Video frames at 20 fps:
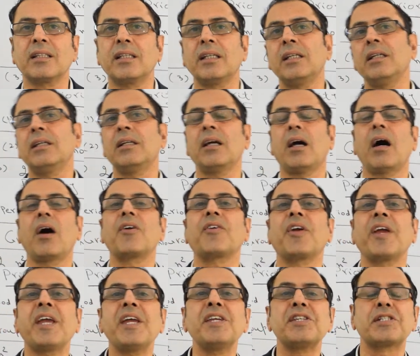the
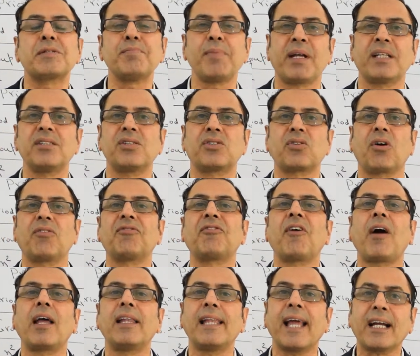arrangement of
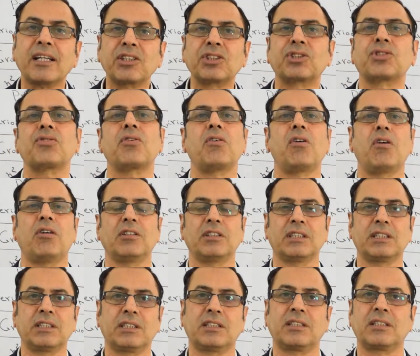
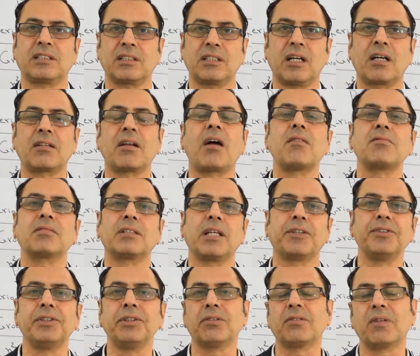electrons around the
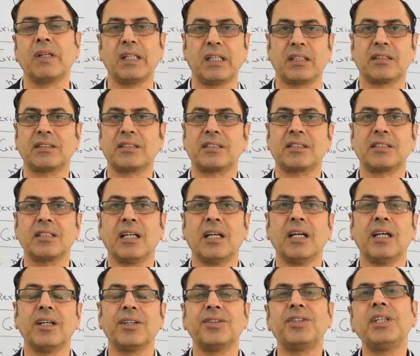nucleus.
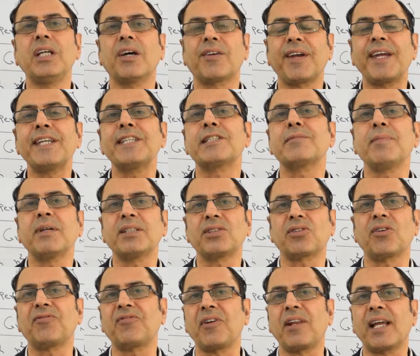The arrangement
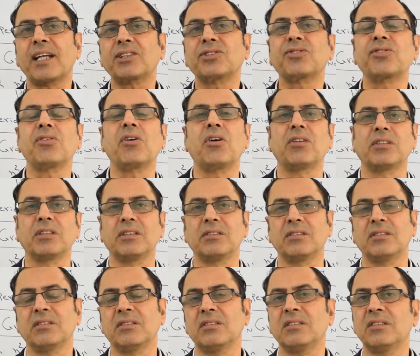of electron
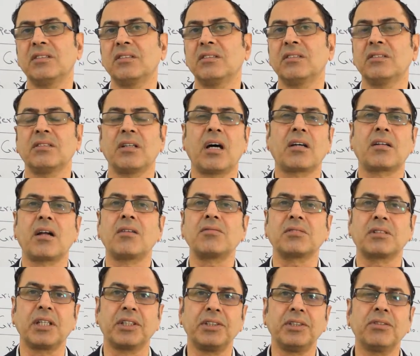around
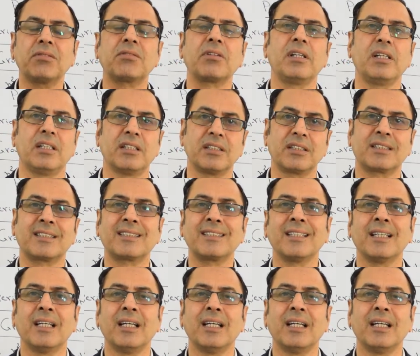the nucleus